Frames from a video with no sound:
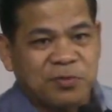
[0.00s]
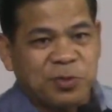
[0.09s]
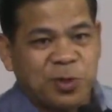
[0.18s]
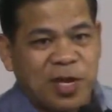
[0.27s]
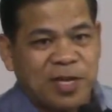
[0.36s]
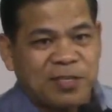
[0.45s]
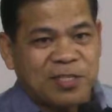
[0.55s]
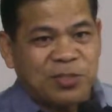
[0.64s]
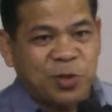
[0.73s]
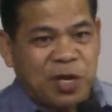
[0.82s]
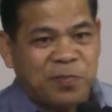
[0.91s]
Would you like
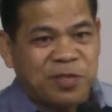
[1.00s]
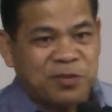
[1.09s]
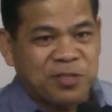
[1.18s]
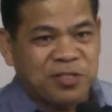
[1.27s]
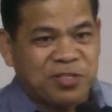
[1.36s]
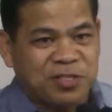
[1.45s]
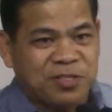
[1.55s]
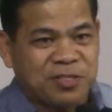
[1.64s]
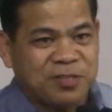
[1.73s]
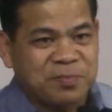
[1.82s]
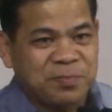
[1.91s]
that to happen in this
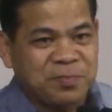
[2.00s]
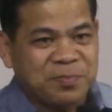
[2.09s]
church?